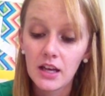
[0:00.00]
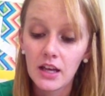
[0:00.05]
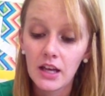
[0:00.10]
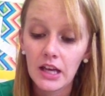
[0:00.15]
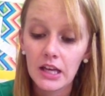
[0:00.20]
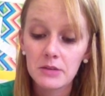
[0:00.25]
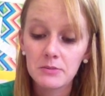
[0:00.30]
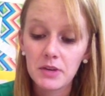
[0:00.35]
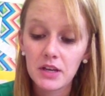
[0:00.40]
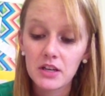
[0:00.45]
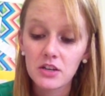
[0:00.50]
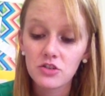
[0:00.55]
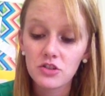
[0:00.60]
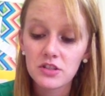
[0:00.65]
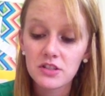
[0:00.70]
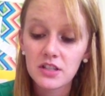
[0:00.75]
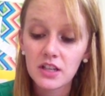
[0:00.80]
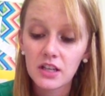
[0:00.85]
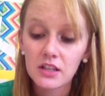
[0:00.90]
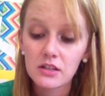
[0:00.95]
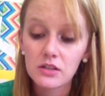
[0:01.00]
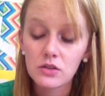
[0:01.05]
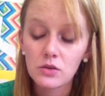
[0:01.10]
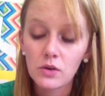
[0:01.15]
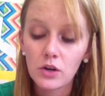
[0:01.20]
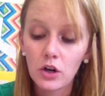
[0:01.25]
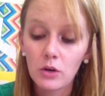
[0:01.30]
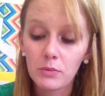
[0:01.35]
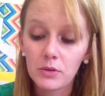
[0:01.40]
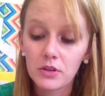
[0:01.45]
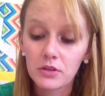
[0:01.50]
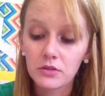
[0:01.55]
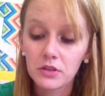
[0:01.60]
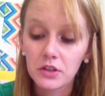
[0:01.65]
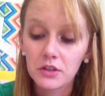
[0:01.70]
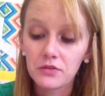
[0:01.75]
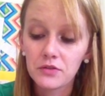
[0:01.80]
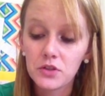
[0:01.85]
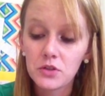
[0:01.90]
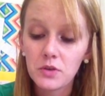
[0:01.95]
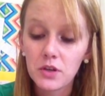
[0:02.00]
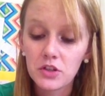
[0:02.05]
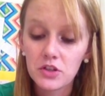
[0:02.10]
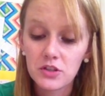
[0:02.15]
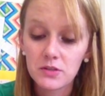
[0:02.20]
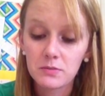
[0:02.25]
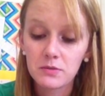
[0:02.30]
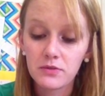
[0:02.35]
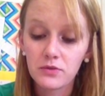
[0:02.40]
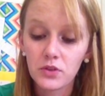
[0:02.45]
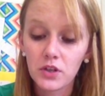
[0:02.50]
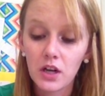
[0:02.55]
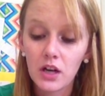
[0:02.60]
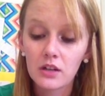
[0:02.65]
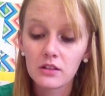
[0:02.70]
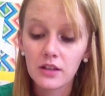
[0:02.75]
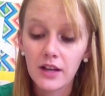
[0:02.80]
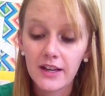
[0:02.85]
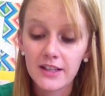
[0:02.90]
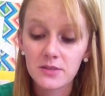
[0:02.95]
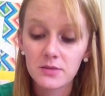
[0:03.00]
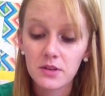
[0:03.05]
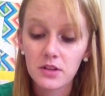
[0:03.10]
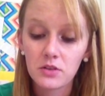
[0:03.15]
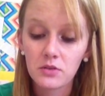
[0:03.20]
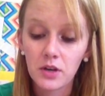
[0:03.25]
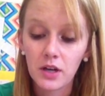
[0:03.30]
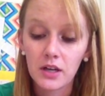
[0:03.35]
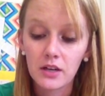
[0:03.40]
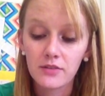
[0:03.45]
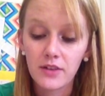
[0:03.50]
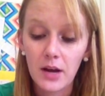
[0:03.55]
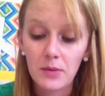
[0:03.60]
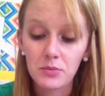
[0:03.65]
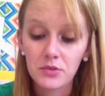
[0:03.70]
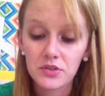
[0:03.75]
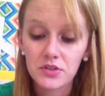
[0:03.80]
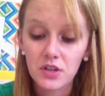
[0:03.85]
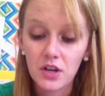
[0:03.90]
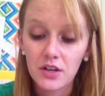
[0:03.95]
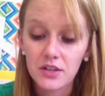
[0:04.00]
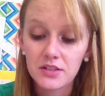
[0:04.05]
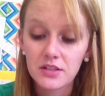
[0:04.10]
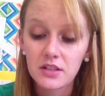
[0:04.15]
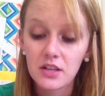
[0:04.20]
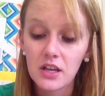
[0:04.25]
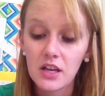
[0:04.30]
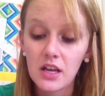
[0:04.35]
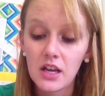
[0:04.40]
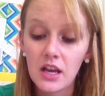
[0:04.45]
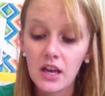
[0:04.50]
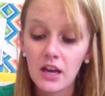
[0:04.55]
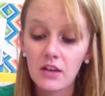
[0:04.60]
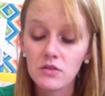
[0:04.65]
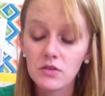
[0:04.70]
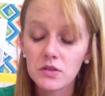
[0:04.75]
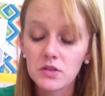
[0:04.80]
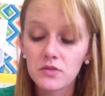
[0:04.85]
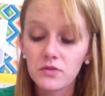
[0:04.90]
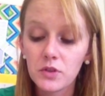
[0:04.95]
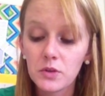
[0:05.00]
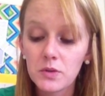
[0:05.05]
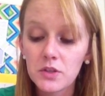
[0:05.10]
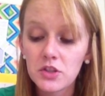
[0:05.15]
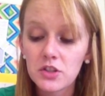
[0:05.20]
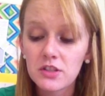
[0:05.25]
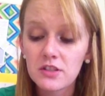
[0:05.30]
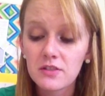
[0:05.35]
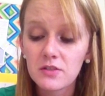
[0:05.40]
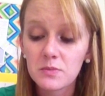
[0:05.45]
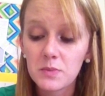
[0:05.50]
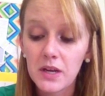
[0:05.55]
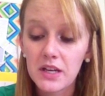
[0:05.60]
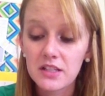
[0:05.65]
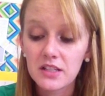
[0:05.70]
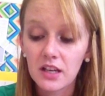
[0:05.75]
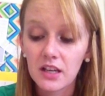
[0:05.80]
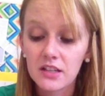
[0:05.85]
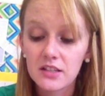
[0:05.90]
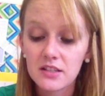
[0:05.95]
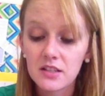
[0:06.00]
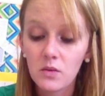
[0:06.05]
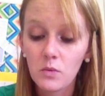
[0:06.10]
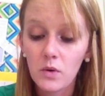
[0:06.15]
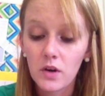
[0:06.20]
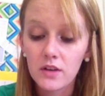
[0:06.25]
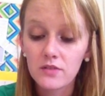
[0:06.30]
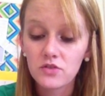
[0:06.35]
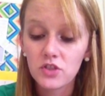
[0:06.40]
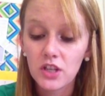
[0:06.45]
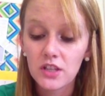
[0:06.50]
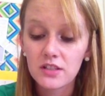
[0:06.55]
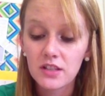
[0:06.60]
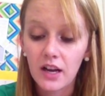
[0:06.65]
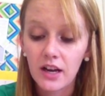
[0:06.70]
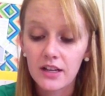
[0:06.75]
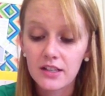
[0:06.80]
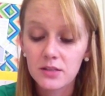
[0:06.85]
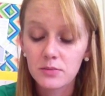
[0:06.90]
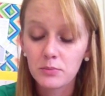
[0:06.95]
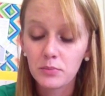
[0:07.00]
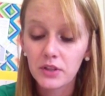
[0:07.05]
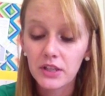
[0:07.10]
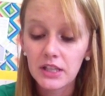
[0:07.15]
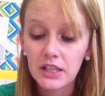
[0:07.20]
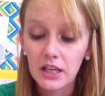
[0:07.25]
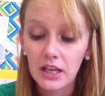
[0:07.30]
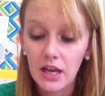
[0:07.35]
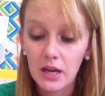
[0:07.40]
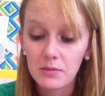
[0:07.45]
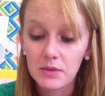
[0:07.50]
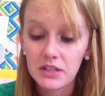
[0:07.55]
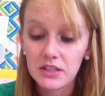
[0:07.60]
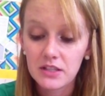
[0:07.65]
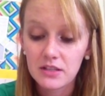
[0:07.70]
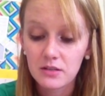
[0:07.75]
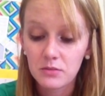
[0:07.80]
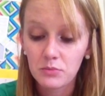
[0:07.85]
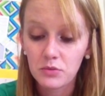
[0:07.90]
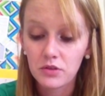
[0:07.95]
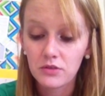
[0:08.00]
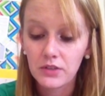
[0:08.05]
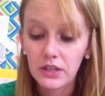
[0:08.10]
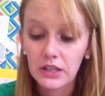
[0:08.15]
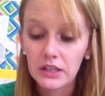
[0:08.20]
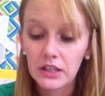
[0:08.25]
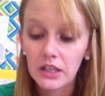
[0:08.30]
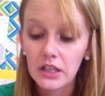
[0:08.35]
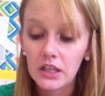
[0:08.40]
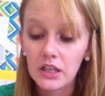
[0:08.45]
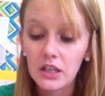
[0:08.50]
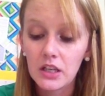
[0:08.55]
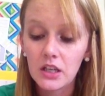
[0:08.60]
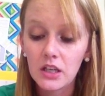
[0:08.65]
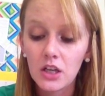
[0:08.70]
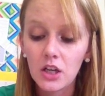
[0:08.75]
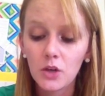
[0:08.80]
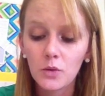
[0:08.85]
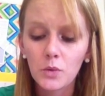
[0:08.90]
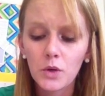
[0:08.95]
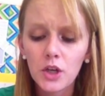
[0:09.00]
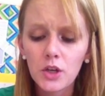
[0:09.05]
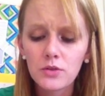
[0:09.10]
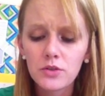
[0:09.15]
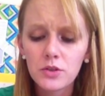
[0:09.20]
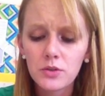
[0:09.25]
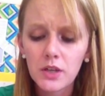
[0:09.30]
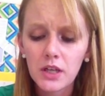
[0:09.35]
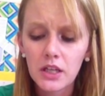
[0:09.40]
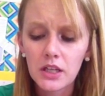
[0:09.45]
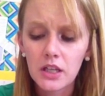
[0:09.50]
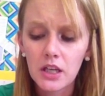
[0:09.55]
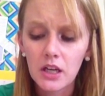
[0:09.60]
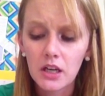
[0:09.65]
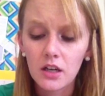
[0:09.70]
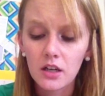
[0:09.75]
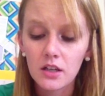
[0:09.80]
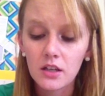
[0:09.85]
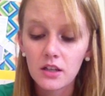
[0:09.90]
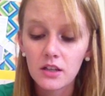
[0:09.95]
He manages to get the door open only a few inches before it collides with a crate of applesauce. In those few inches of space, I can see one of Jed's eyes blinking at me disapprovingly. "What are you doing in there?"